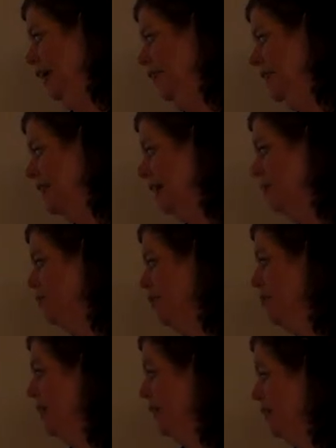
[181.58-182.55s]
And this comes
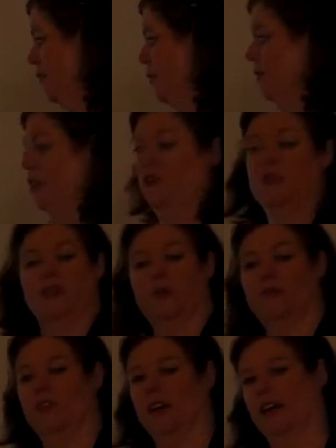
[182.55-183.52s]
from us from a
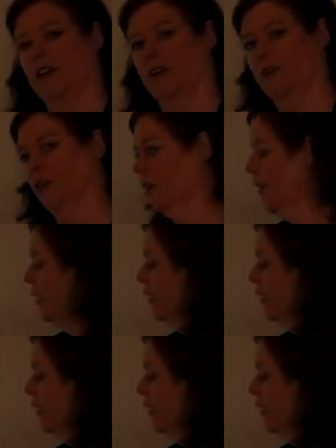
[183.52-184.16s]
YouTube video